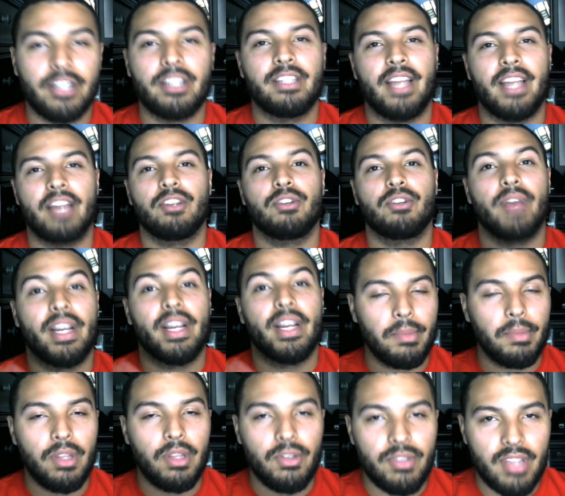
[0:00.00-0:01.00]
Daniel Craig
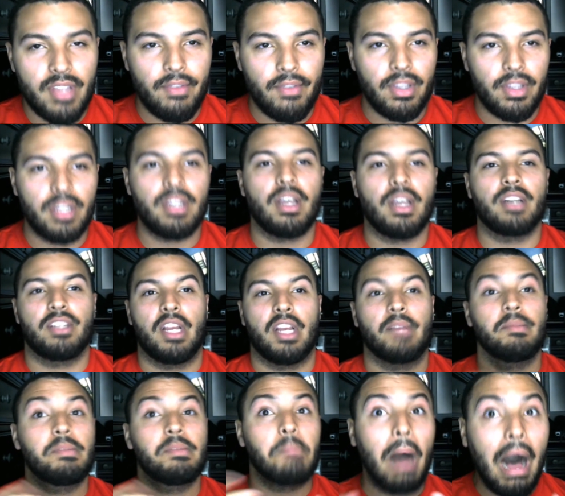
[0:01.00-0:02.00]
007,
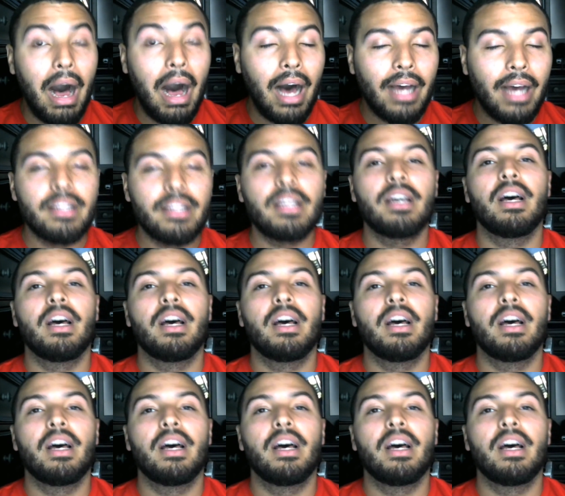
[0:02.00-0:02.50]
James Bond.